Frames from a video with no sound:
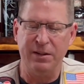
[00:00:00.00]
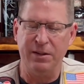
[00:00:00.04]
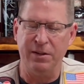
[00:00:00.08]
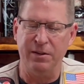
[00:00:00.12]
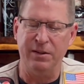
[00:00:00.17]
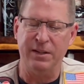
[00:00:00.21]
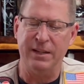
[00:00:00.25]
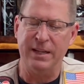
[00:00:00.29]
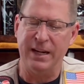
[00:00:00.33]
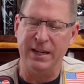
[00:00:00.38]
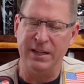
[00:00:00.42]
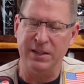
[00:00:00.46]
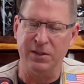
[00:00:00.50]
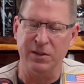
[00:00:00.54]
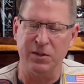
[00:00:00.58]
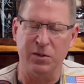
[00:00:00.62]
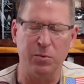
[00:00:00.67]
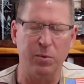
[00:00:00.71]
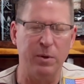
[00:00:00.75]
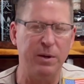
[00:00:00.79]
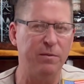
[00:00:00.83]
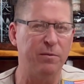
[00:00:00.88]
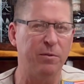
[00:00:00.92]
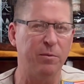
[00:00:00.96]
You taste the
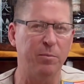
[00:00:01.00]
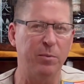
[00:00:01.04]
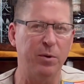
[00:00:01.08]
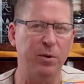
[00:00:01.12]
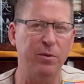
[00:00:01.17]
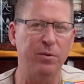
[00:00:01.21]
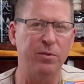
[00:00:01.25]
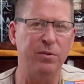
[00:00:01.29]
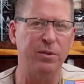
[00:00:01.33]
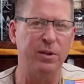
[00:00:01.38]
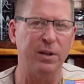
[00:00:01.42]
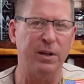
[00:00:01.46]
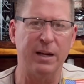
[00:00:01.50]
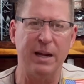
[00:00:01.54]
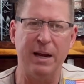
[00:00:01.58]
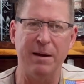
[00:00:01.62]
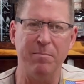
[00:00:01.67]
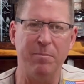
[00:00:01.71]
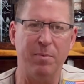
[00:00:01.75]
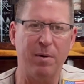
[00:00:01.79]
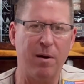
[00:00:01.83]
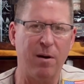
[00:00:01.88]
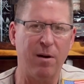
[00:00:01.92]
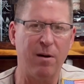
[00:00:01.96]
sweet vermouth, the
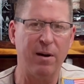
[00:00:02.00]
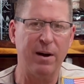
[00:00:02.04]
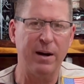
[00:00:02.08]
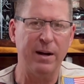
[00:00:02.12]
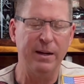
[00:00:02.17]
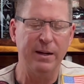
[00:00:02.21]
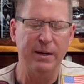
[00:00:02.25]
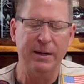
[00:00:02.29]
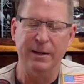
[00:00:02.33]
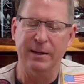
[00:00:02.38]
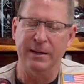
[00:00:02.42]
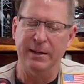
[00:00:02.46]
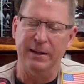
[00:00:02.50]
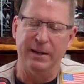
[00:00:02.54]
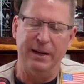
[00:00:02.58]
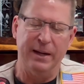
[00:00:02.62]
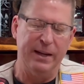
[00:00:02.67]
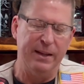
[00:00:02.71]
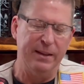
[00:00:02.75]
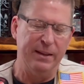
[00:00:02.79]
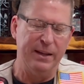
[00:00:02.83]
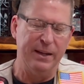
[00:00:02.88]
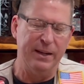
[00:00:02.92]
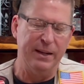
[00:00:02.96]
Campari,
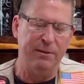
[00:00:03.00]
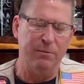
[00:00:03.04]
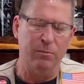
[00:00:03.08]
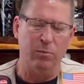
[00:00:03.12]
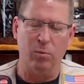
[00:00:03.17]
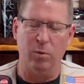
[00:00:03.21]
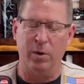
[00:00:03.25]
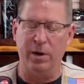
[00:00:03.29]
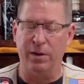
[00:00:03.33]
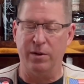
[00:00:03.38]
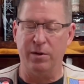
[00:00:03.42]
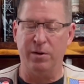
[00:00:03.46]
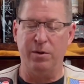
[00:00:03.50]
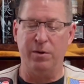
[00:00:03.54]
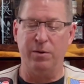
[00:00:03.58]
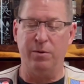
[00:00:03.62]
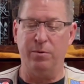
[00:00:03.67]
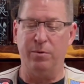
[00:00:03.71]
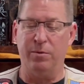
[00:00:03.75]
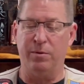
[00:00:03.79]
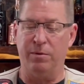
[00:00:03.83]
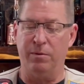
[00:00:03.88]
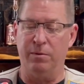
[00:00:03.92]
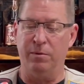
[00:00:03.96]
and then whether
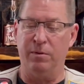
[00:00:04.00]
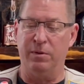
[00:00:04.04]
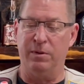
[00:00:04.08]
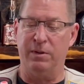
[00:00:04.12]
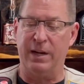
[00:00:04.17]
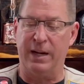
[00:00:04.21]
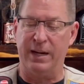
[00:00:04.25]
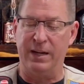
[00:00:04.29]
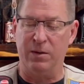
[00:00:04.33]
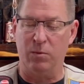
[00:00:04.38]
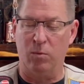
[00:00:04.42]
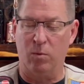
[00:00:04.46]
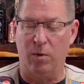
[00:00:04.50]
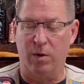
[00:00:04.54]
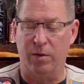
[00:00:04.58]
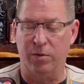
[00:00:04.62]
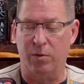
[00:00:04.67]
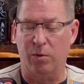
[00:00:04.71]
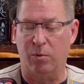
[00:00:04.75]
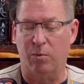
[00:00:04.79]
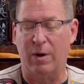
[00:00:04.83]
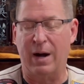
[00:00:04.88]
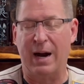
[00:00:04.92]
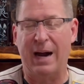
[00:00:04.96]
you want
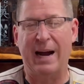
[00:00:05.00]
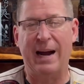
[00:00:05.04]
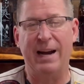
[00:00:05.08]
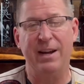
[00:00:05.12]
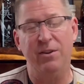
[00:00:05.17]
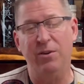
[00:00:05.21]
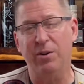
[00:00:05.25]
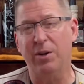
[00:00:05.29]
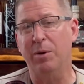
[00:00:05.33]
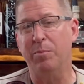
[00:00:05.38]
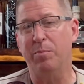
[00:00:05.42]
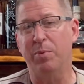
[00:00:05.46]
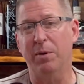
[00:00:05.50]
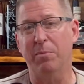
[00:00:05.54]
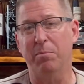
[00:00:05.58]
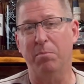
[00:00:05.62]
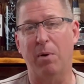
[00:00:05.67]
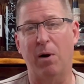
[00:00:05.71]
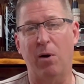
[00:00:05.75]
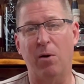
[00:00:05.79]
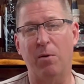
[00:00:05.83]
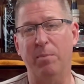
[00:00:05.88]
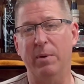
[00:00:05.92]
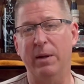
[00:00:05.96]
the rye. You could put
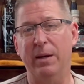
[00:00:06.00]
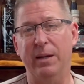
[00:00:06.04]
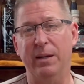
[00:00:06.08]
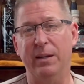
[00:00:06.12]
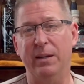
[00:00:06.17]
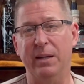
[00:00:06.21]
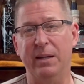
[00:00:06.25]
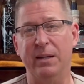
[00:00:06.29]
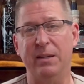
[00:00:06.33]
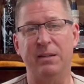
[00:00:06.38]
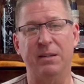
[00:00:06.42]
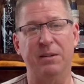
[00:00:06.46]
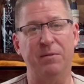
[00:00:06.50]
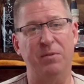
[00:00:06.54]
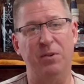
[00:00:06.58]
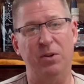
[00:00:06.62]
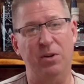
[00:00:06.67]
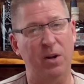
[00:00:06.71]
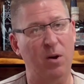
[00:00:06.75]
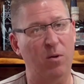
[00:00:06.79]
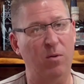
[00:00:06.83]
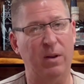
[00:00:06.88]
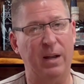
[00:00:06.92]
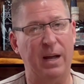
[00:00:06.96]
bourbon in this if you
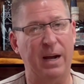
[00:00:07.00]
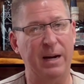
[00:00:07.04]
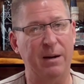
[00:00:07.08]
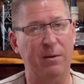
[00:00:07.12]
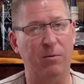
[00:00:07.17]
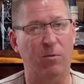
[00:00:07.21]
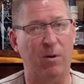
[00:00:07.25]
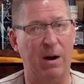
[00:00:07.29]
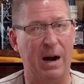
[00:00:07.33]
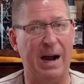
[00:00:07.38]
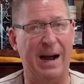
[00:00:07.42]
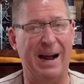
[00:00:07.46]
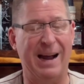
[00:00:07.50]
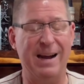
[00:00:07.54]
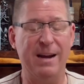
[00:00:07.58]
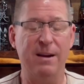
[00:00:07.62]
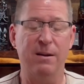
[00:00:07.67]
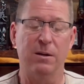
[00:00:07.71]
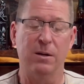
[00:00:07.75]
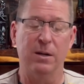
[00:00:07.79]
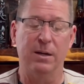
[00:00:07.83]
don't like rye.